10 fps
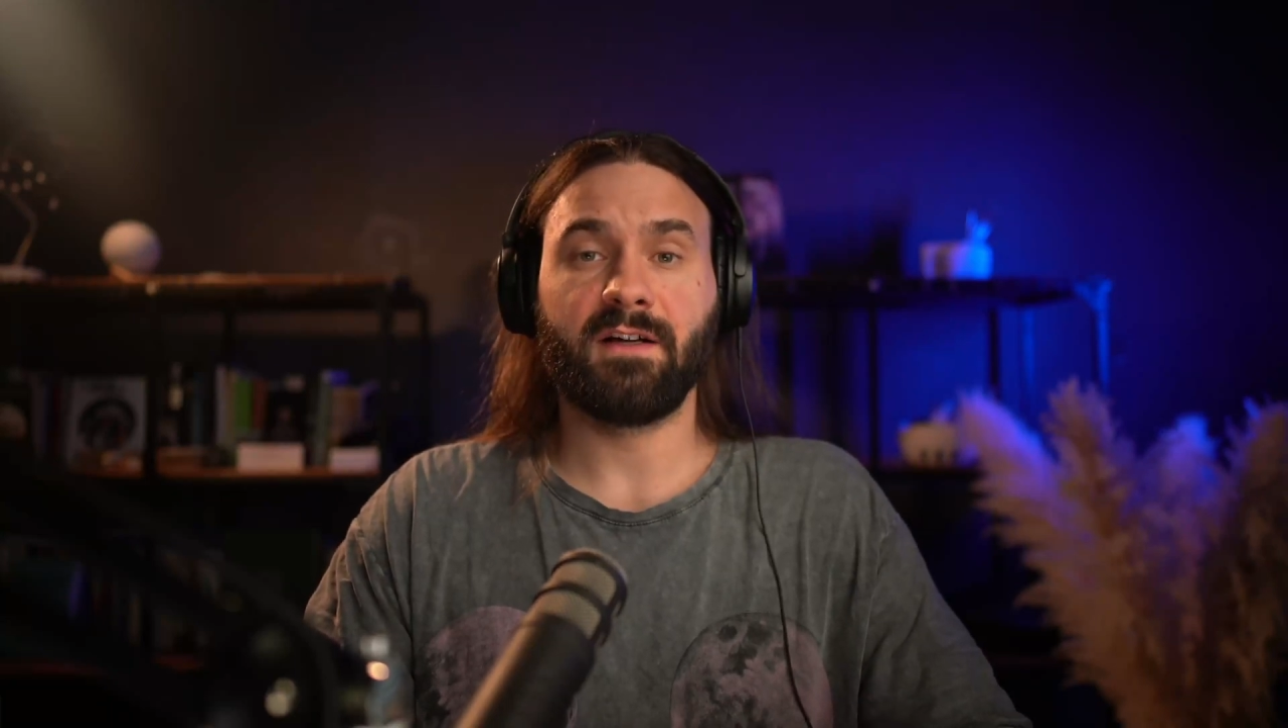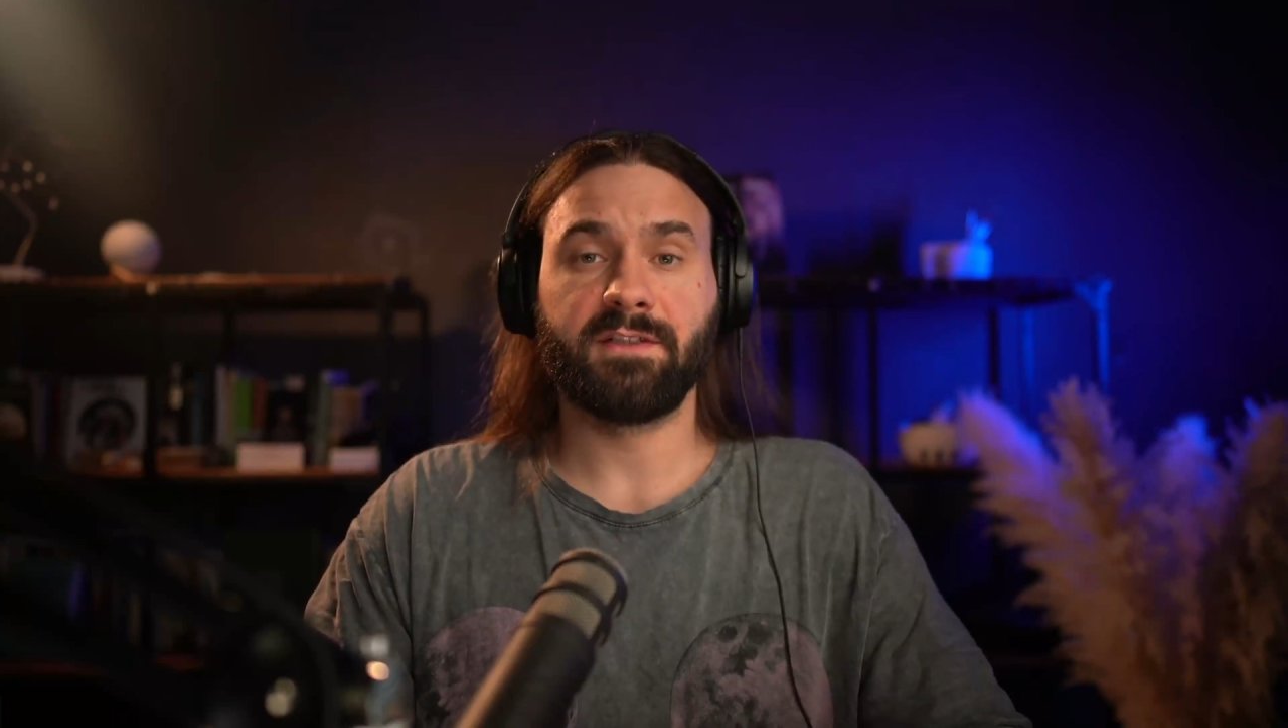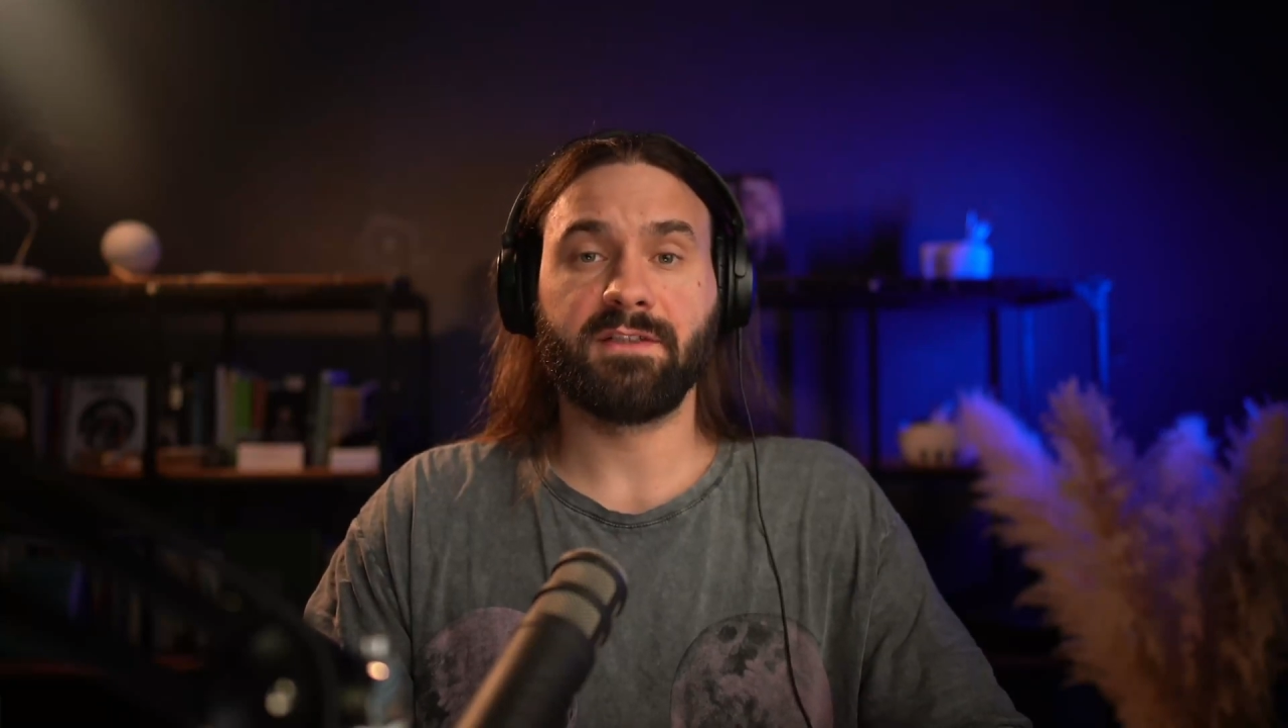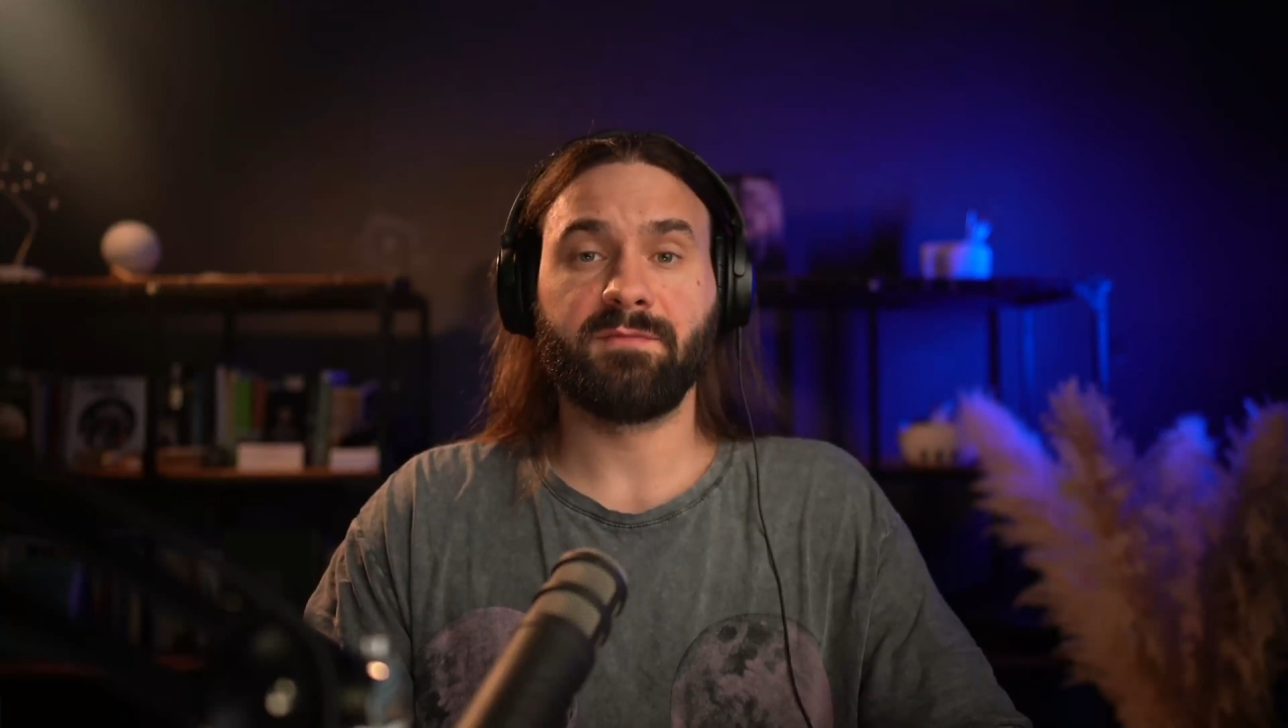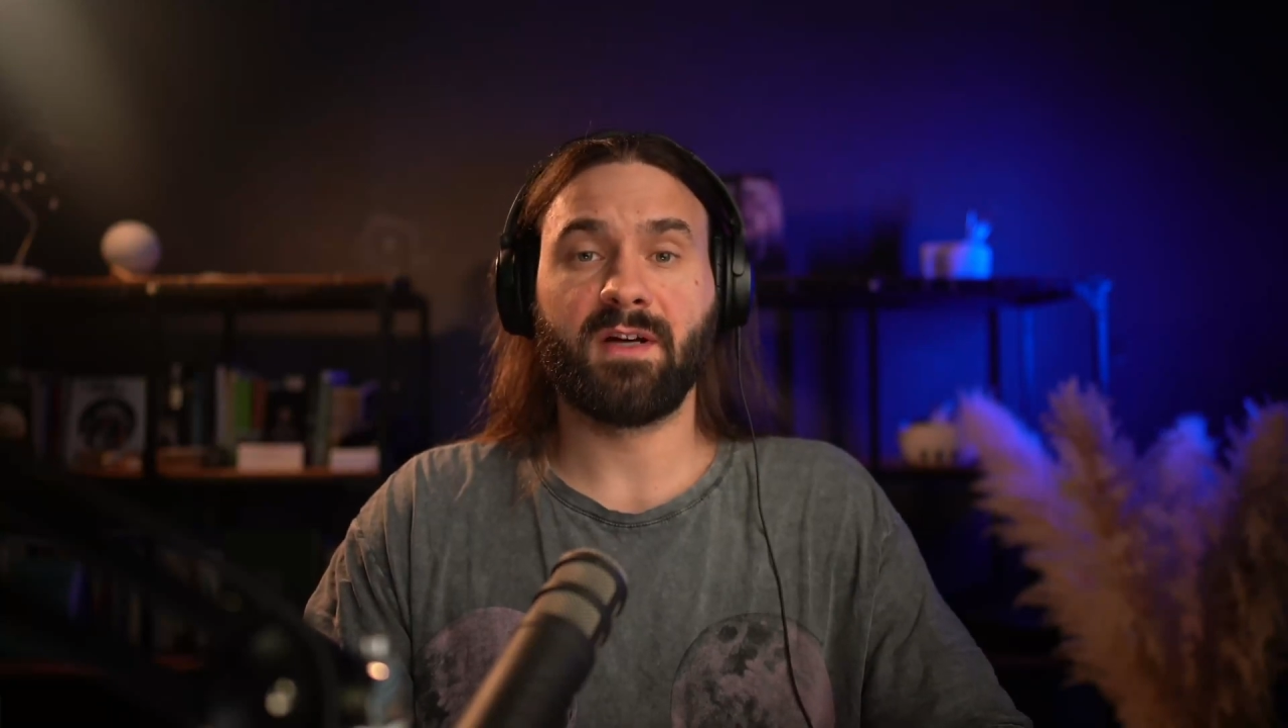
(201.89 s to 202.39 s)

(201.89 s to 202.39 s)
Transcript: functions